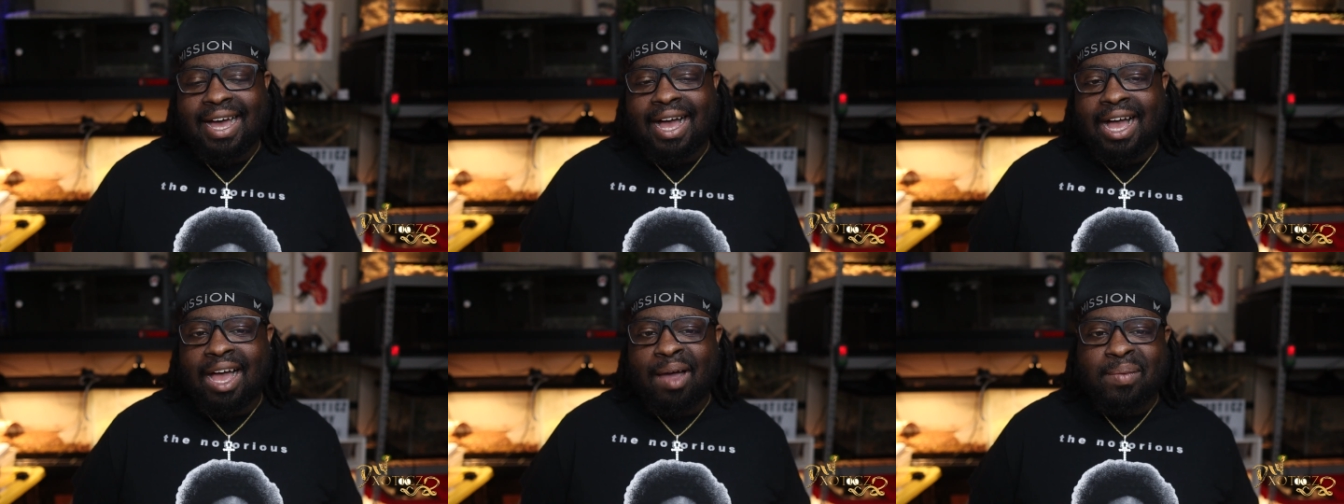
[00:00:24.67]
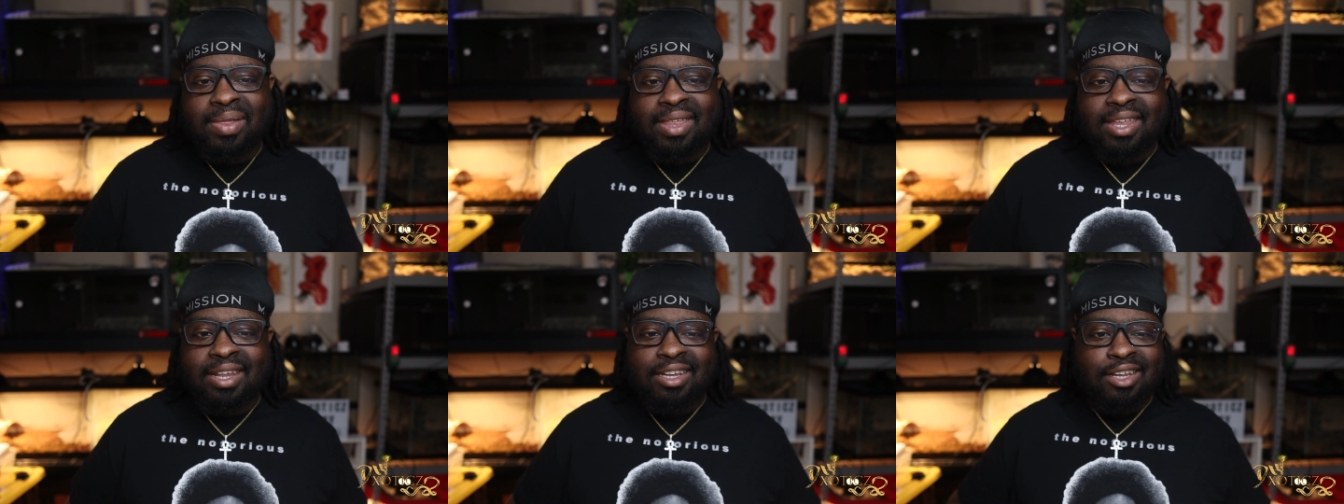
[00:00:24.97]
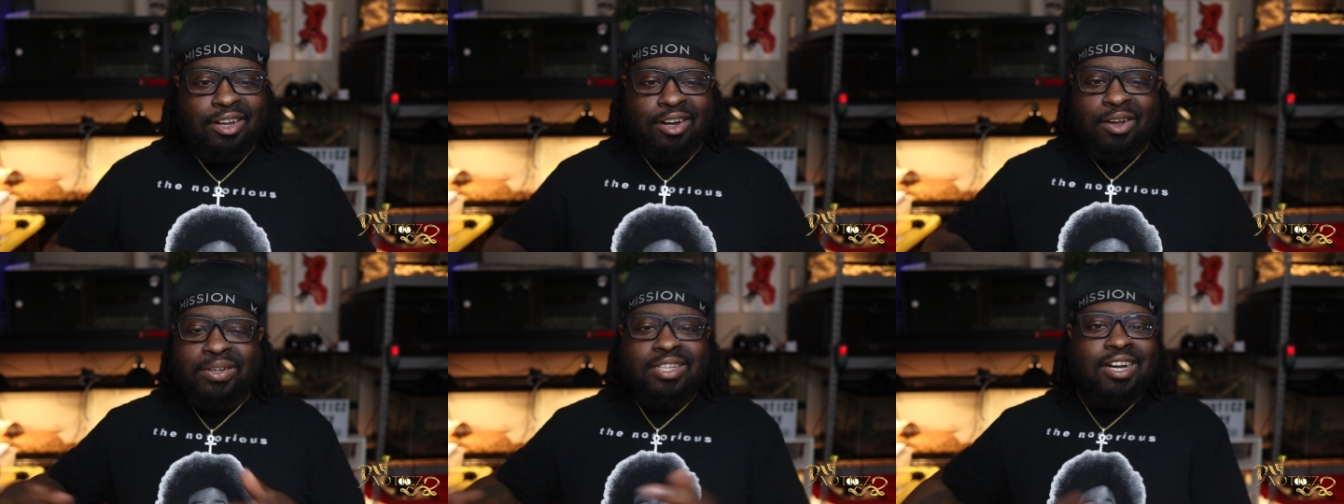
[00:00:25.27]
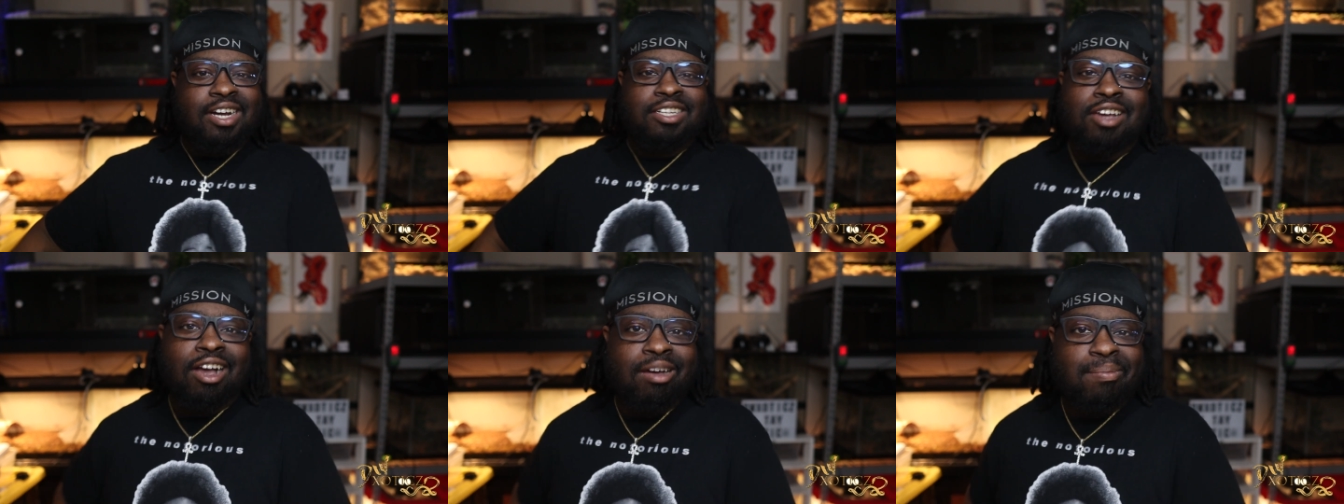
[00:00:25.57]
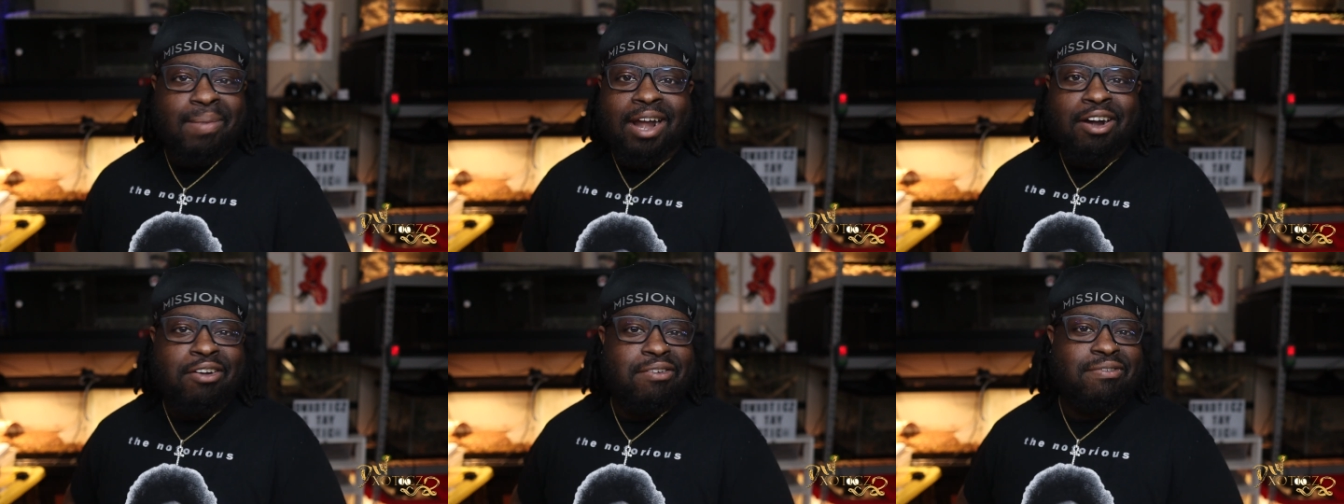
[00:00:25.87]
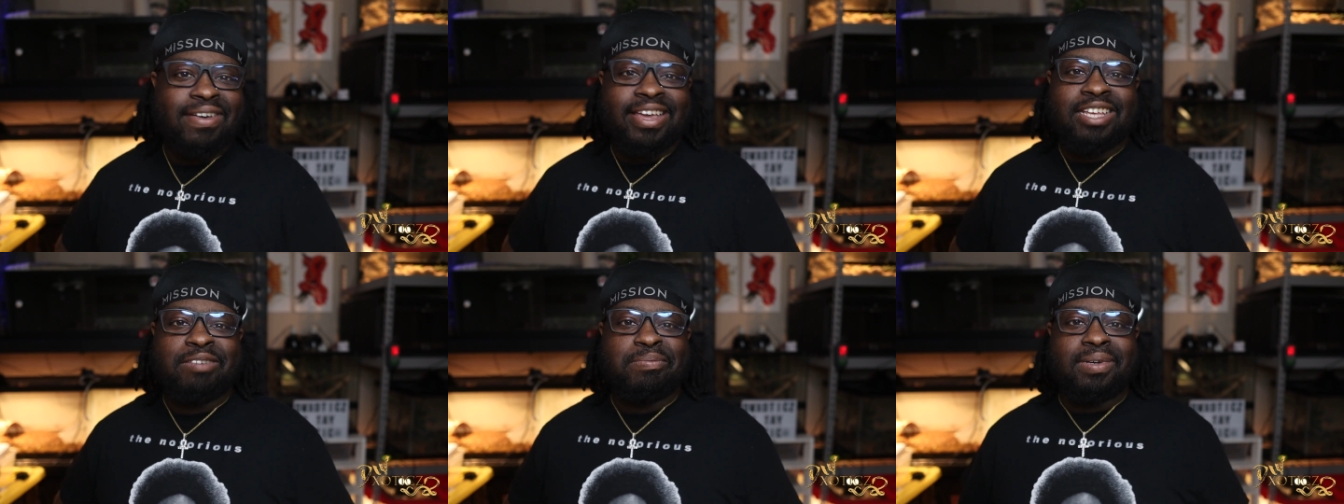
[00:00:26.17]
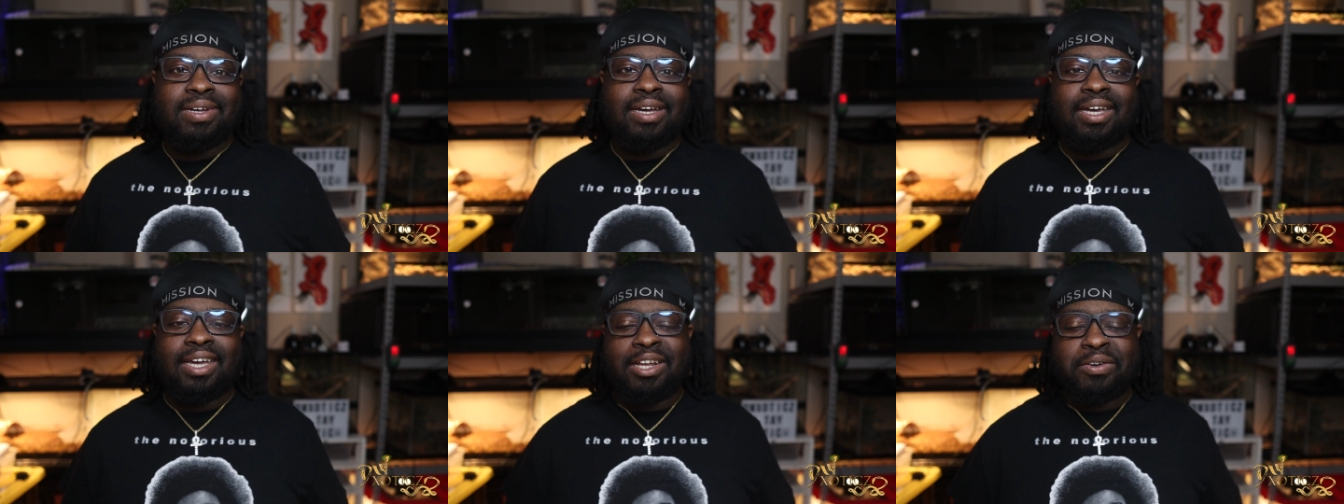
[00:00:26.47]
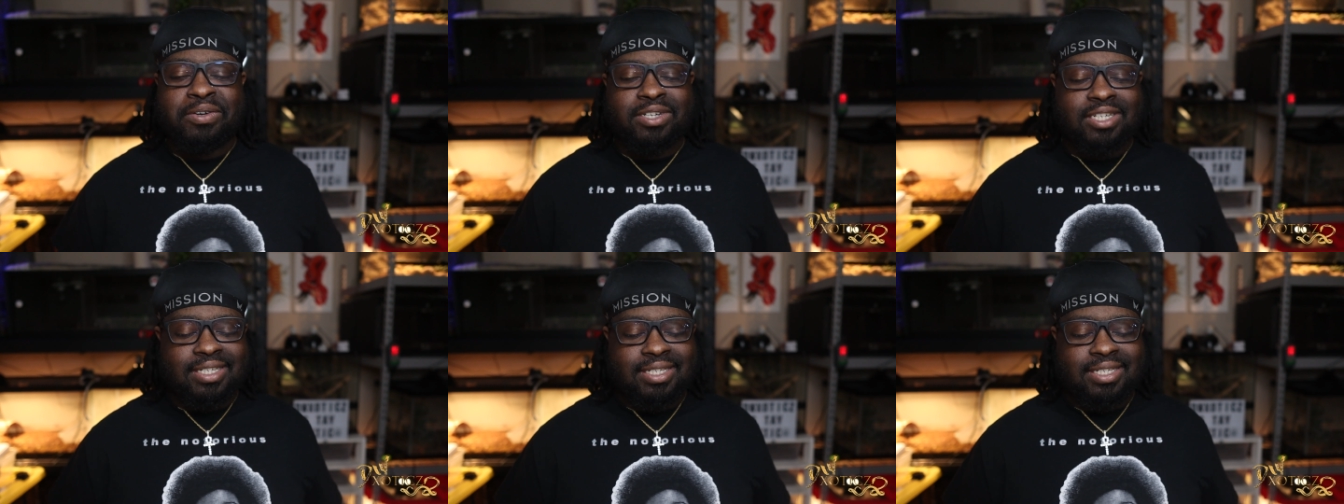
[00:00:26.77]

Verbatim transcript: And then, you know, we started talking about it on Facebook, and it